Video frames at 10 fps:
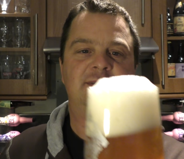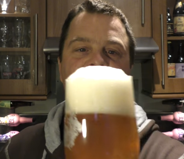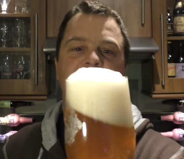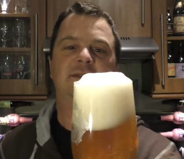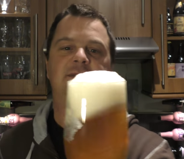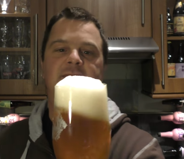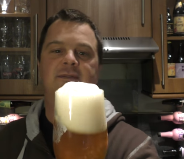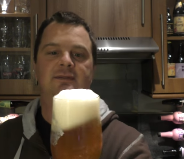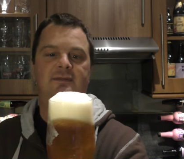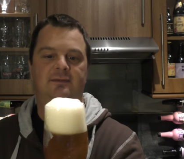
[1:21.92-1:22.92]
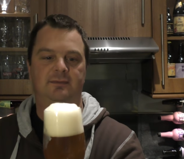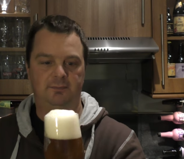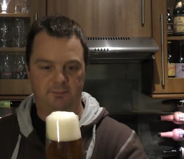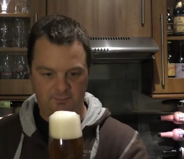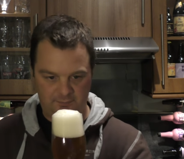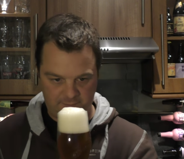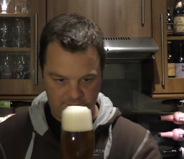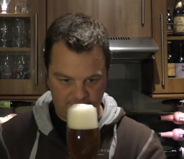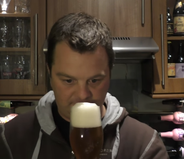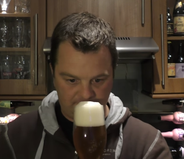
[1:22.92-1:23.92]

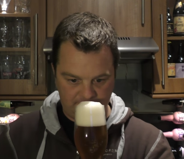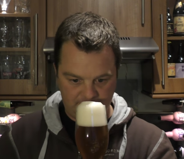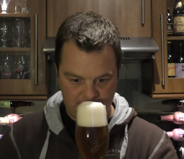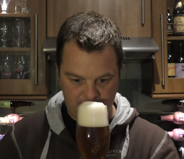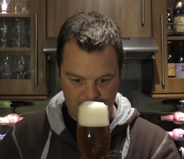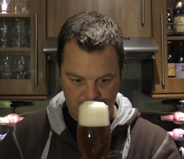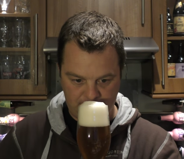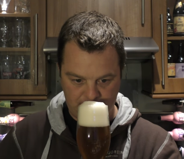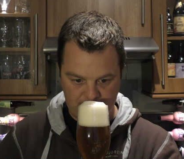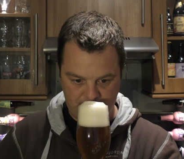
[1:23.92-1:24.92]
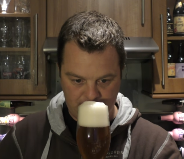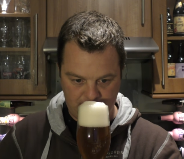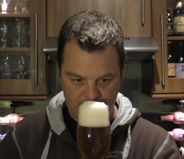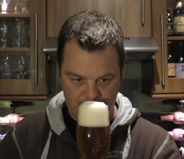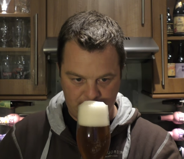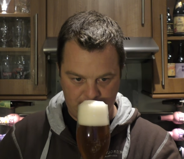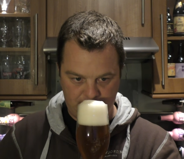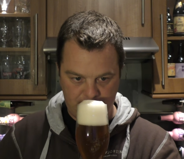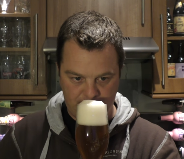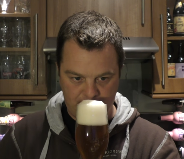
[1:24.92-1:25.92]

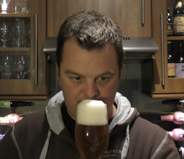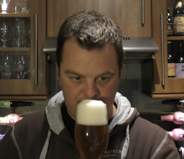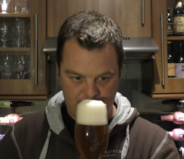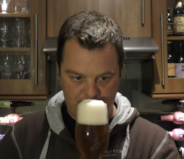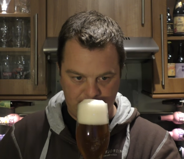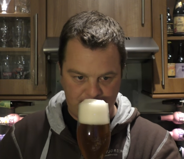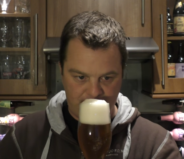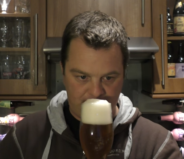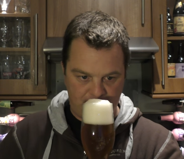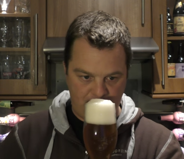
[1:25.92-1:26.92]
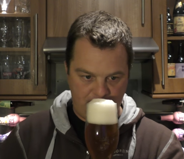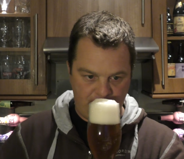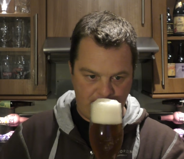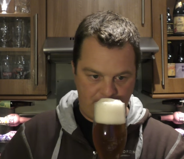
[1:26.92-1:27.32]
No one is speaking in this clip.